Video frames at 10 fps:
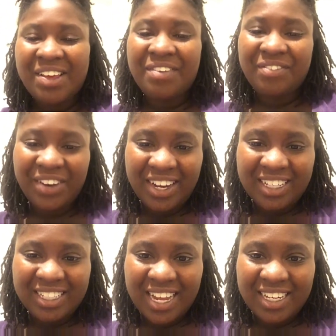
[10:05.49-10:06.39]
I'm very
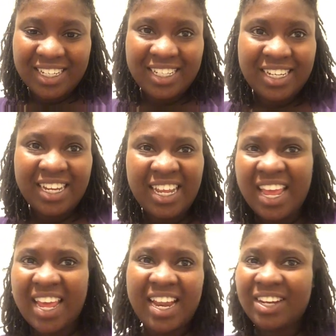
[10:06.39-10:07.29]
excited,
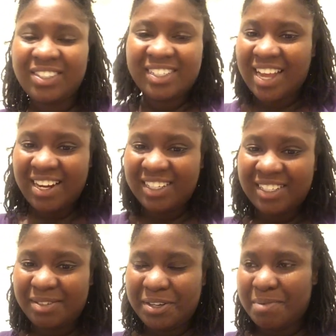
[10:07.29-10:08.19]
and I don't desire to,
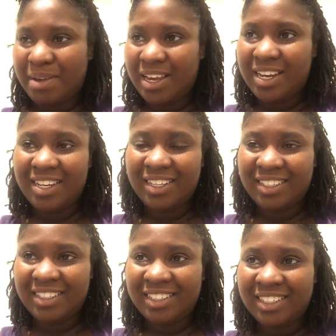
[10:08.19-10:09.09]
make any
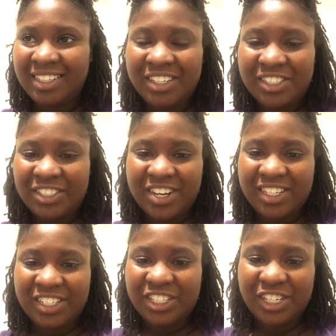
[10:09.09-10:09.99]

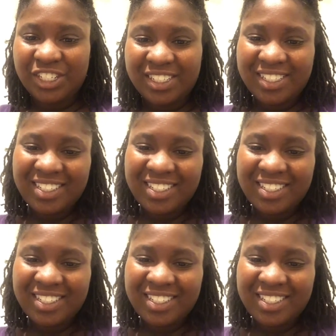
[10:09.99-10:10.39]
drastic changes.